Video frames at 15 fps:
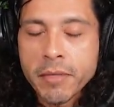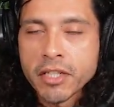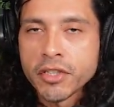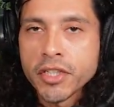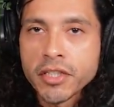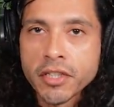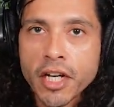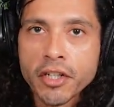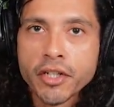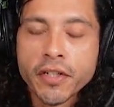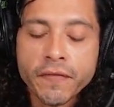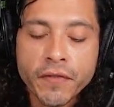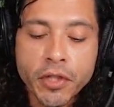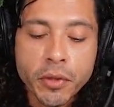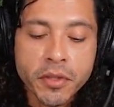why MSG is
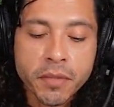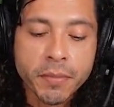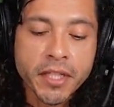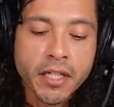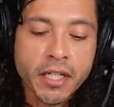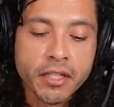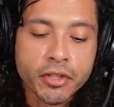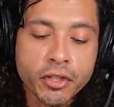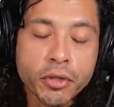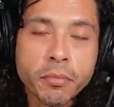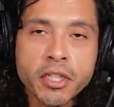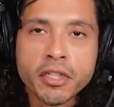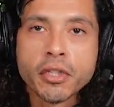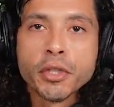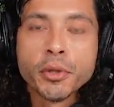not good for you is because
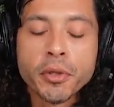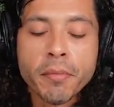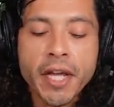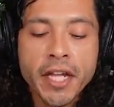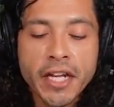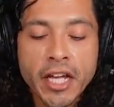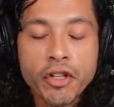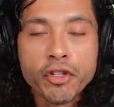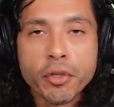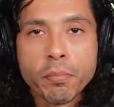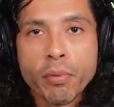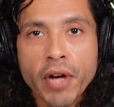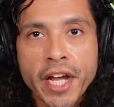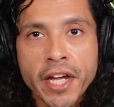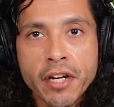too much glutamate
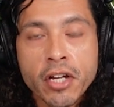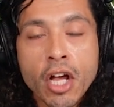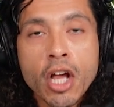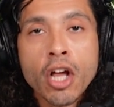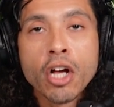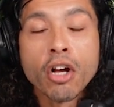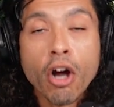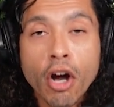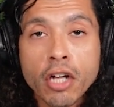in your brain